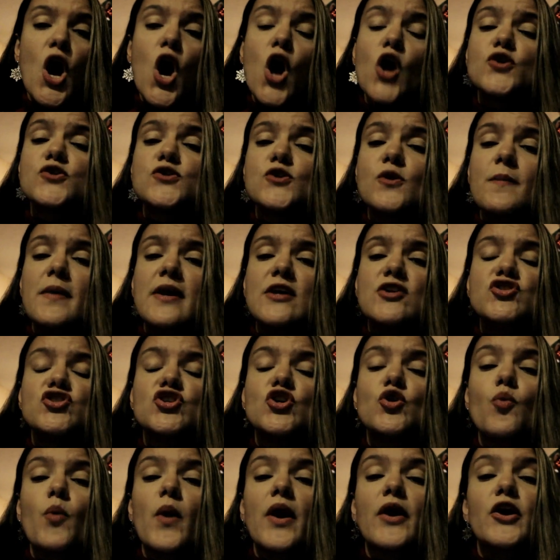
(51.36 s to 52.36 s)
Also
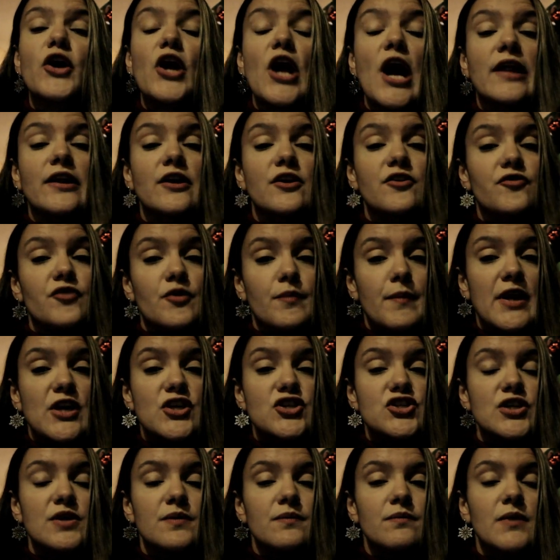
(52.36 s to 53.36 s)
mention where you got the
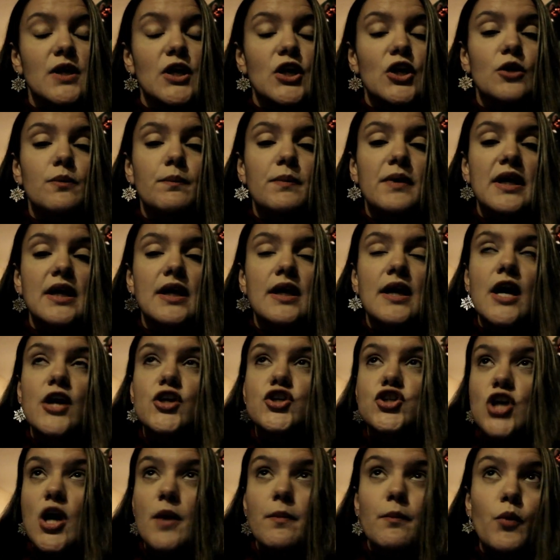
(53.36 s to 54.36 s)
information. It could be a
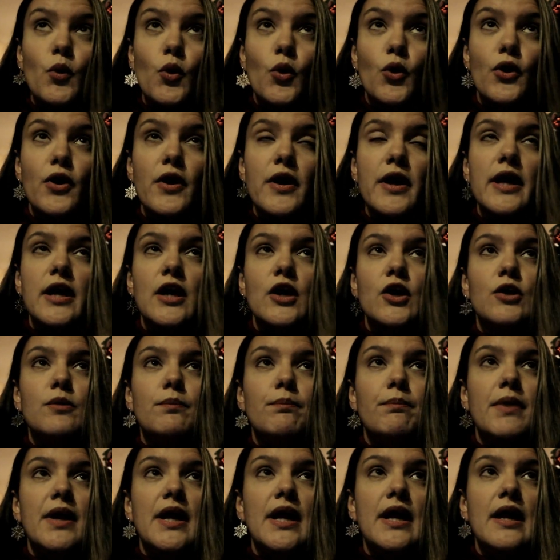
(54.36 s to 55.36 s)
job board, it
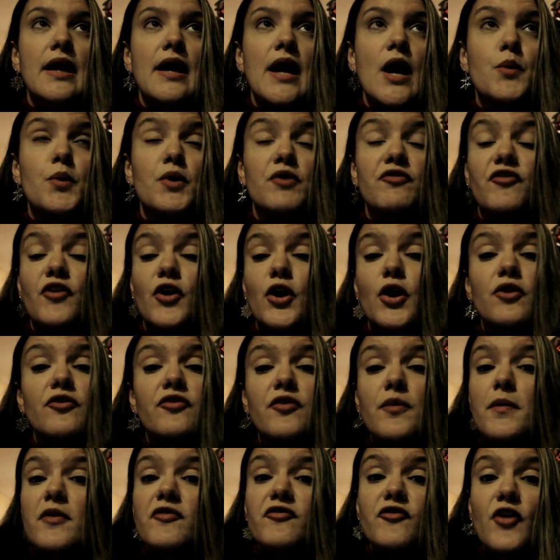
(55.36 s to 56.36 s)
could be a referral
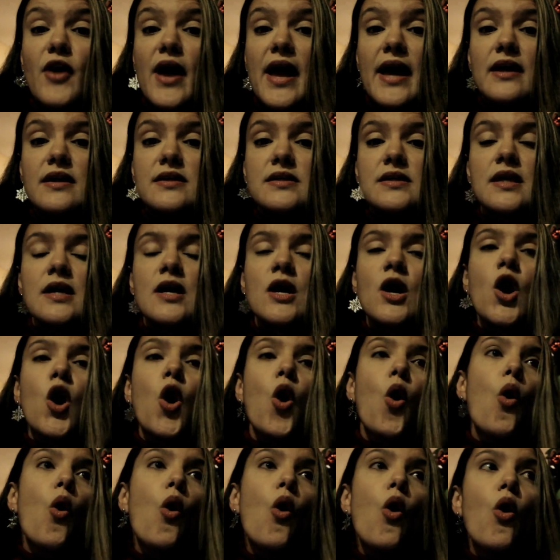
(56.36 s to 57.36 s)
from a friend,
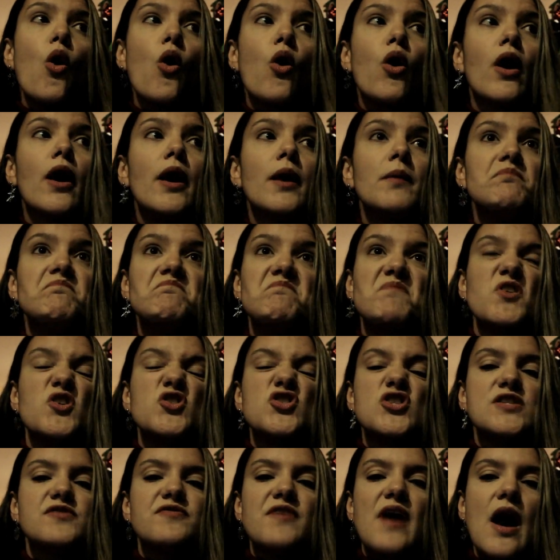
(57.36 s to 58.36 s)
or you
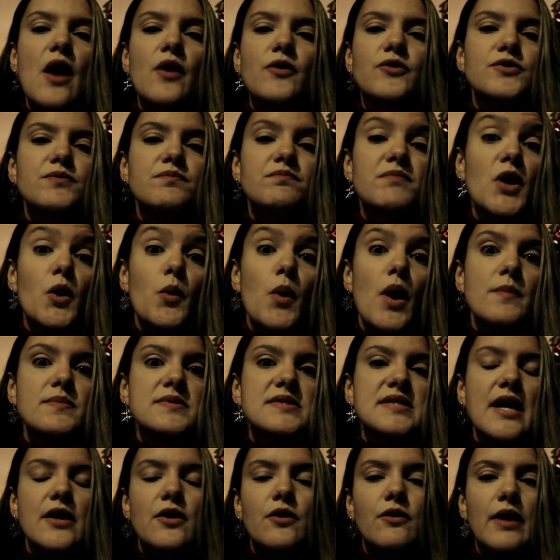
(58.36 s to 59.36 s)
just found their
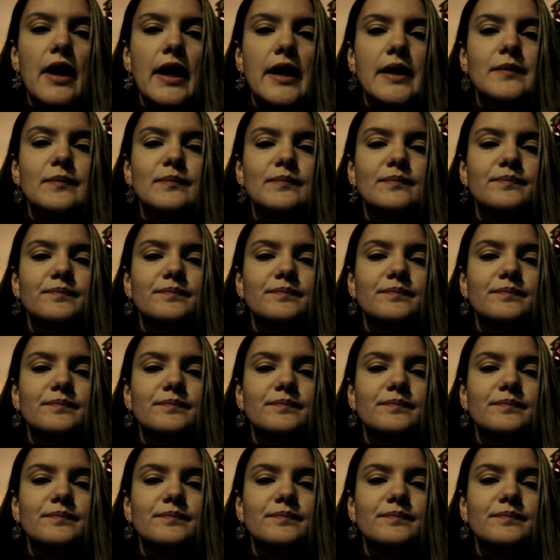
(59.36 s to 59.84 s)
website online.